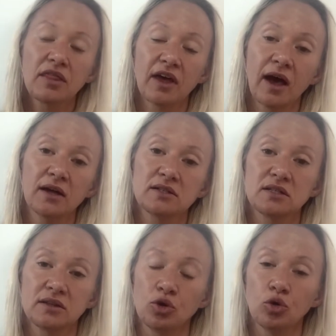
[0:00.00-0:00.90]
that
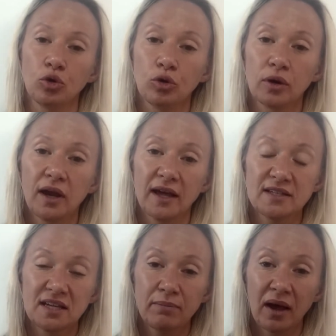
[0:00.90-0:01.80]
your
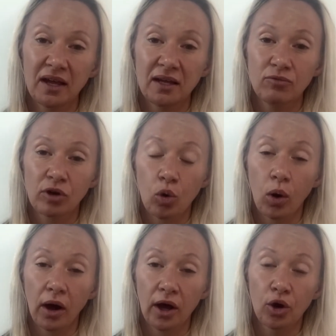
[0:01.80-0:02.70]
lady may
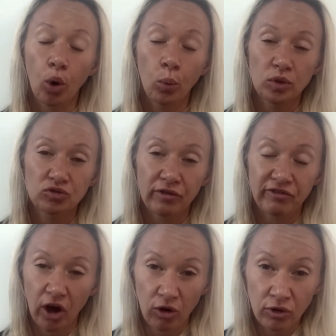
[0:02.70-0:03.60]
require an onward
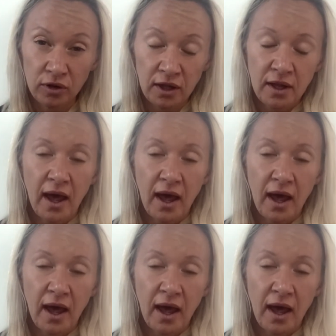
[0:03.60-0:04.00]
referral,